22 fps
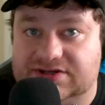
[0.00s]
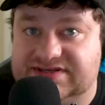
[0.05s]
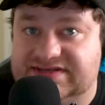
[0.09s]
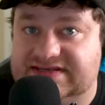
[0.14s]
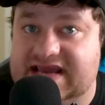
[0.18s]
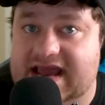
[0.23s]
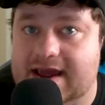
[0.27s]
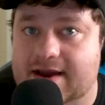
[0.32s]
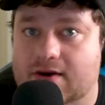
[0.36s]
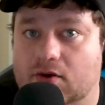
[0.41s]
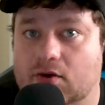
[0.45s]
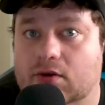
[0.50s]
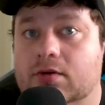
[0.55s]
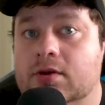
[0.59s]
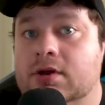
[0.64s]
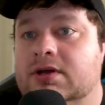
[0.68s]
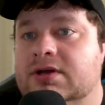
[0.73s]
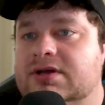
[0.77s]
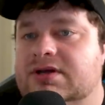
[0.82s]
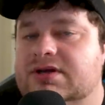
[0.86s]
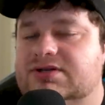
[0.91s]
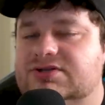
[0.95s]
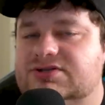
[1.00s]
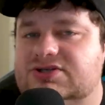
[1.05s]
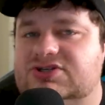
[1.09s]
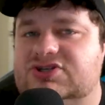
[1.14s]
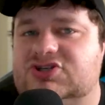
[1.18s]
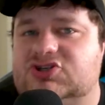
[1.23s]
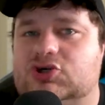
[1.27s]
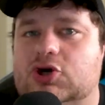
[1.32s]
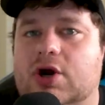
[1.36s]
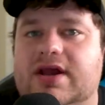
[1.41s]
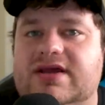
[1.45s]
sale. So
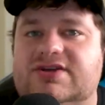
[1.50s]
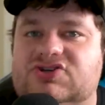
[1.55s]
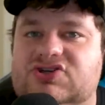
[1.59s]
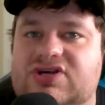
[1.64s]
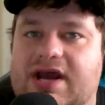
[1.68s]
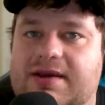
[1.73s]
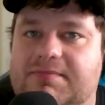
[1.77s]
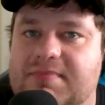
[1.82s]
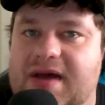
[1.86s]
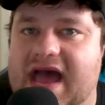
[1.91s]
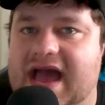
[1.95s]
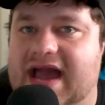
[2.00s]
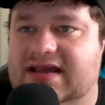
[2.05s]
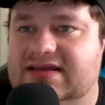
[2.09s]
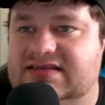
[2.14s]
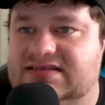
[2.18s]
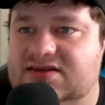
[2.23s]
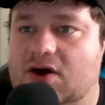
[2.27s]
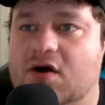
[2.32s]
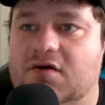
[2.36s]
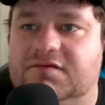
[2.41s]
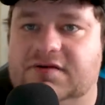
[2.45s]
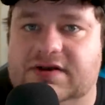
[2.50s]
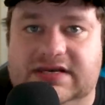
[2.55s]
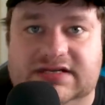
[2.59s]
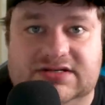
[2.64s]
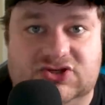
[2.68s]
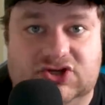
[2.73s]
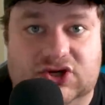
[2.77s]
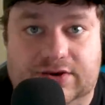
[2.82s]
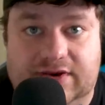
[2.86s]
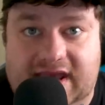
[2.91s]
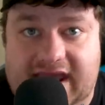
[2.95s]
just try and check back as often
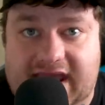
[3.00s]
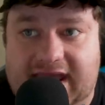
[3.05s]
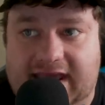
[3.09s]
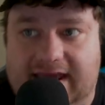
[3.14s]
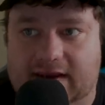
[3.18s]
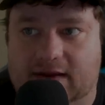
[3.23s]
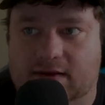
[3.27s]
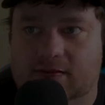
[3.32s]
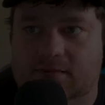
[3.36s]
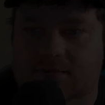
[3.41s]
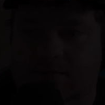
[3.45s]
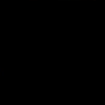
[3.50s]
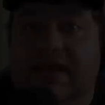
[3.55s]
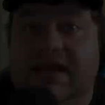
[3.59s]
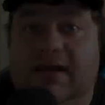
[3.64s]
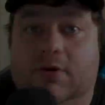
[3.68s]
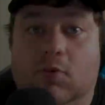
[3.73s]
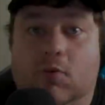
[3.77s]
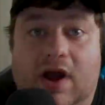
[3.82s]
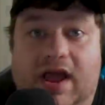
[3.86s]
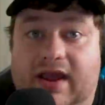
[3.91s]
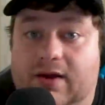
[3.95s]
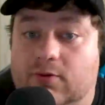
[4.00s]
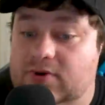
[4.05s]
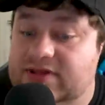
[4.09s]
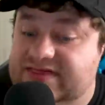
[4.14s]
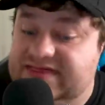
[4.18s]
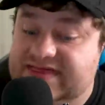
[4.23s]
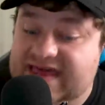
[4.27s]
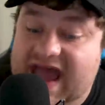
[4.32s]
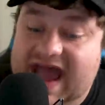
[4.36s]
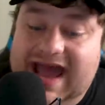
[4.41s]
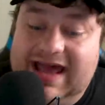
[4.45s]
as you can. Anyway,
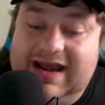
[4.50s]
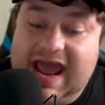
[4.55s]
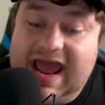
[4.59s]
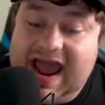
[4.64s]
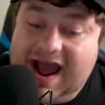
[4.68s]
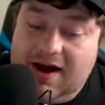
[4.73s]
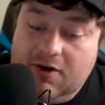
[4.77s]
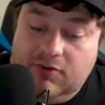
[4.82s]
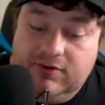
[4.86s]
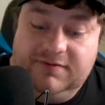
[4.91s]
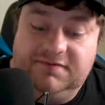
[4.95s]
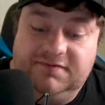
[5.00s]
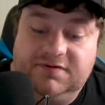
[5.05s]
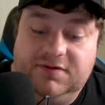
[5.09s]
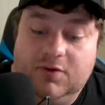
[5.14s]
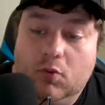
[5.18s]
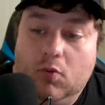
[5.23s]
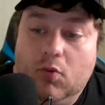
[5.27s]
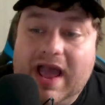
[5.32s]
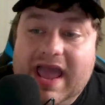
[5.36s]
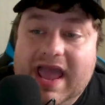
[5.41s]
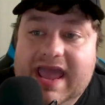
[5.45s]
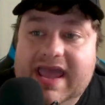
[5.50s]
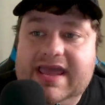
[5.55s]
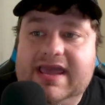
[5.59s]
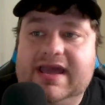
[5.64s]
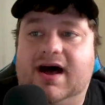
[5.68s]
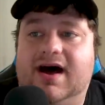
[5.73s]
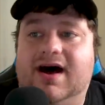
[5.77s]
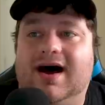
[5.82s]
with that out of the way,